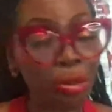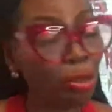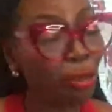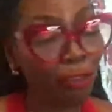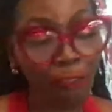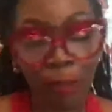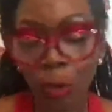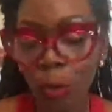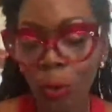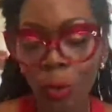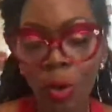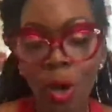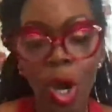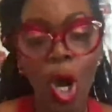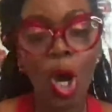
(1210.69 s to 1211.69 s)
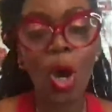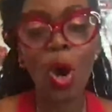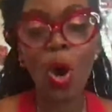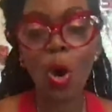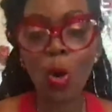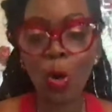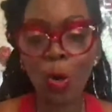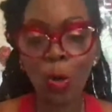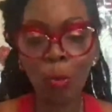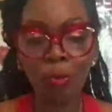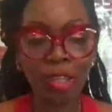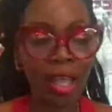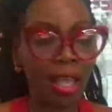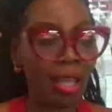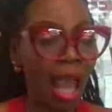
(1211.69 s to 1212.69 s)
beautiful home
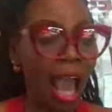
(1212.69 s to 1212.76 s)
that